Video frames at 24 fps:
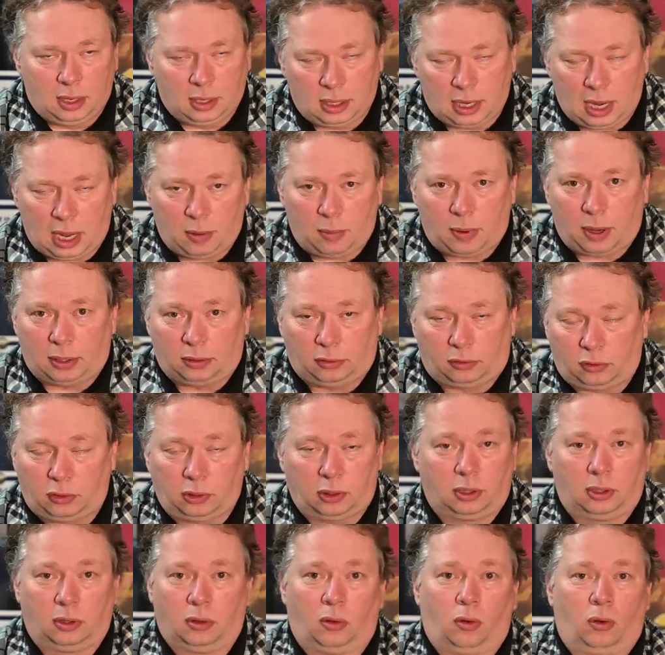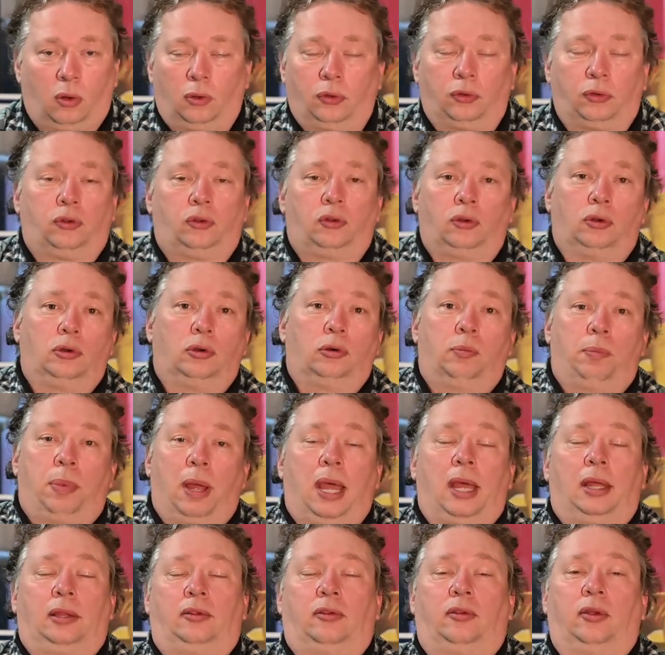they went all to
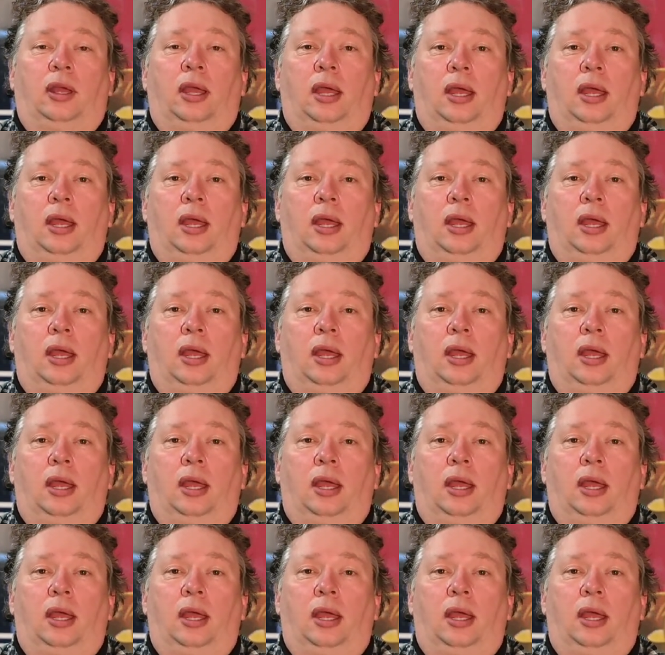bed,